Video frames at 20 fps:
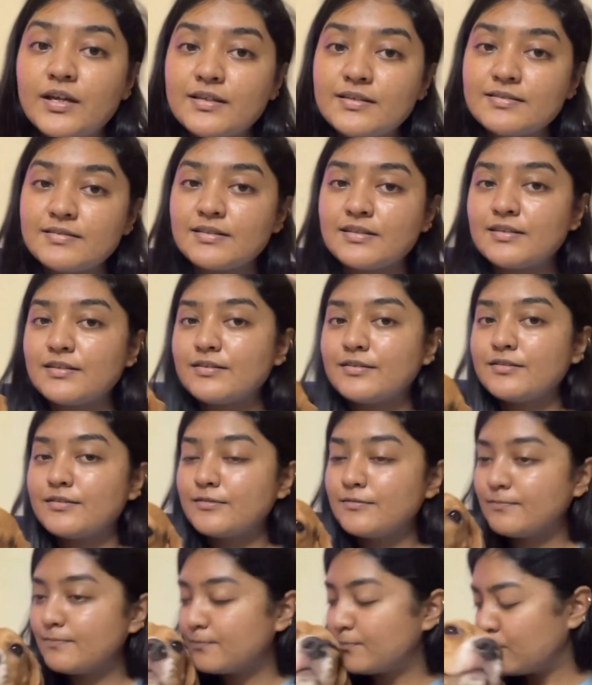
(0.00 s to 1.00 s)
is
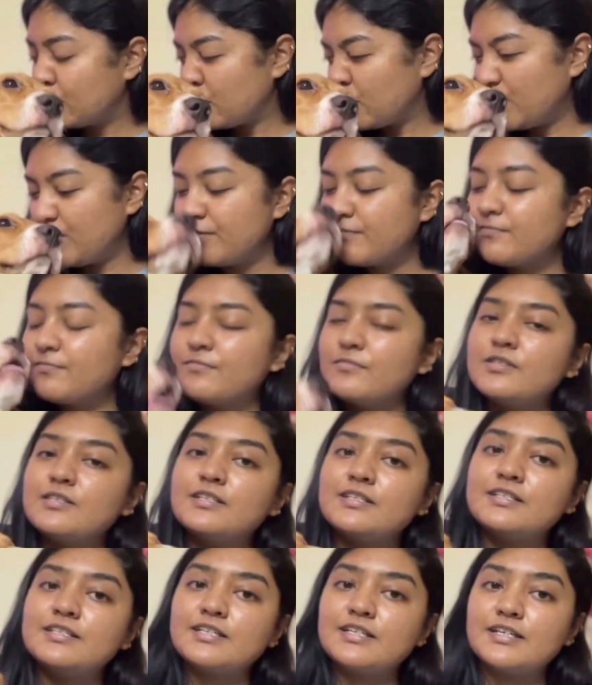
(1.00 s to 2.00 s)
here
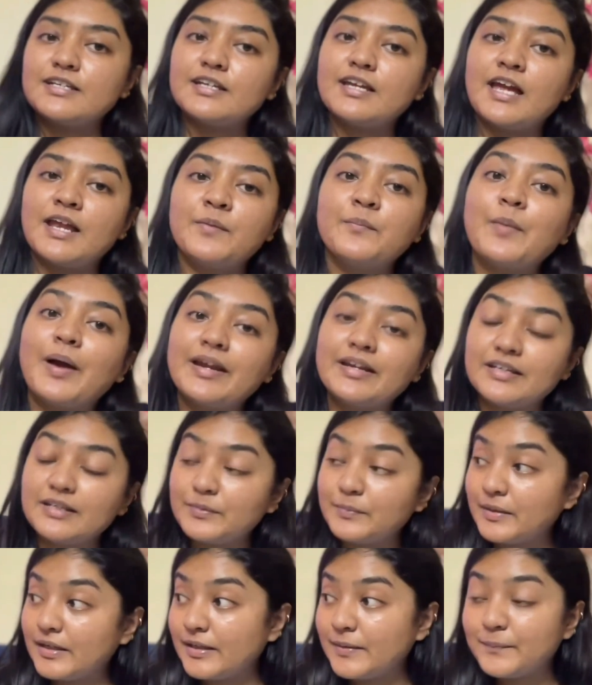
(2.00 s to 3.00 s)
sitting and
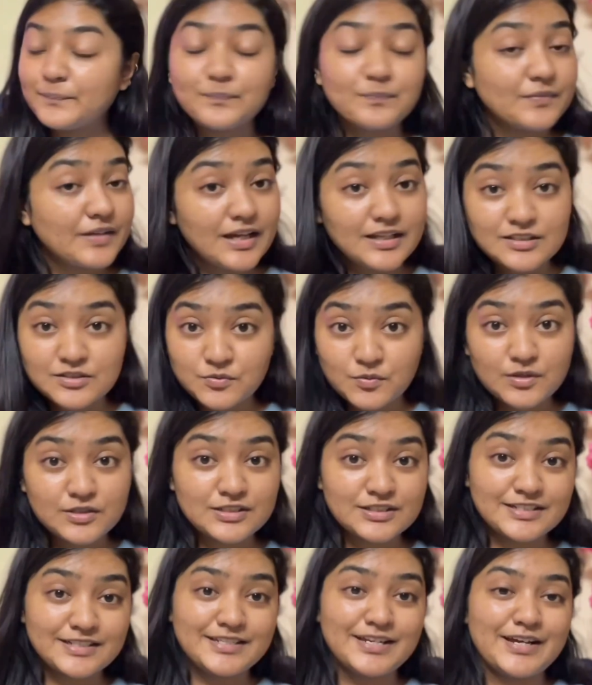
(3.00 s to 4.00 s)
biting me. That's what
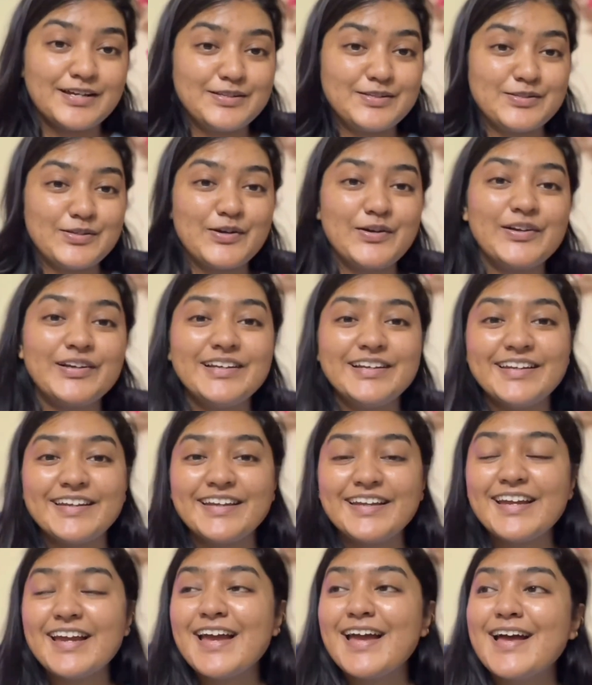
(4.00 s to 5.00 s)
she does all
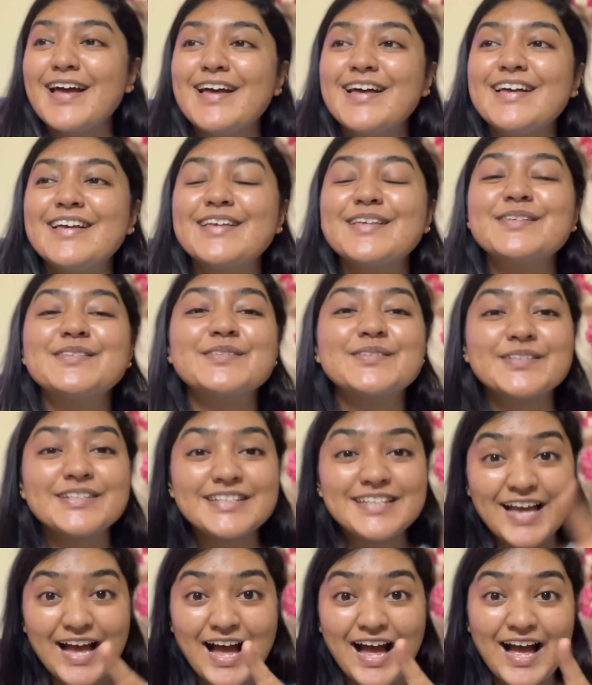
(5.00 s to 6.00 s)
day. So
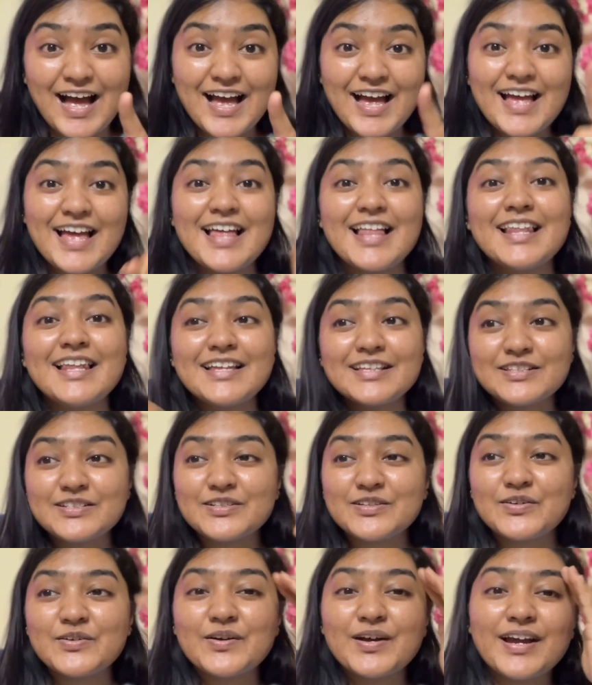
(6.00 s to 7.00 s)
yeah, let's
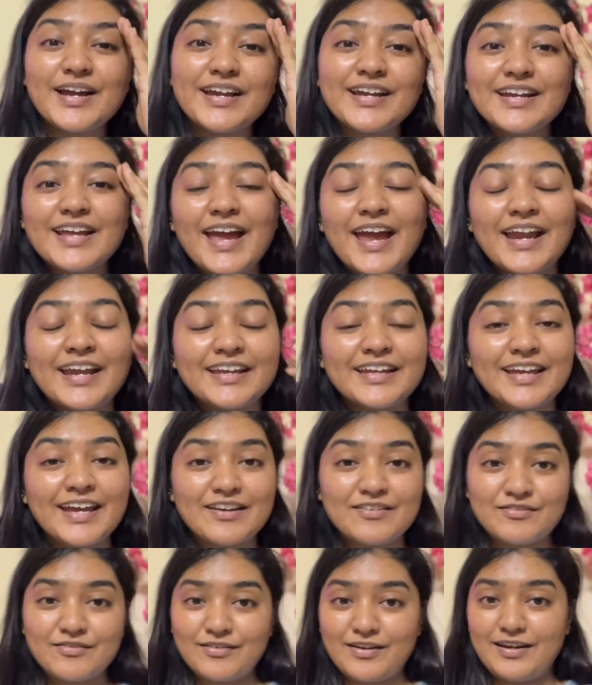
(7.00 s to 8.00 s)
go ahead and
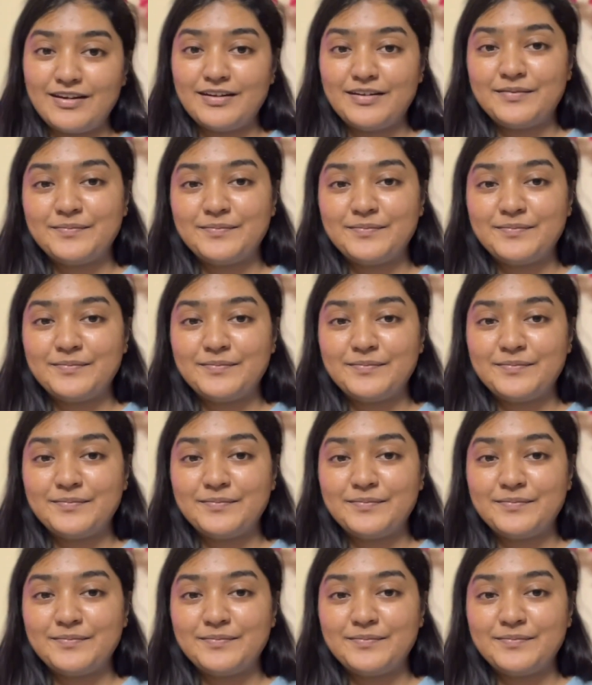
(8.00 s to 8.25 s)
get ready.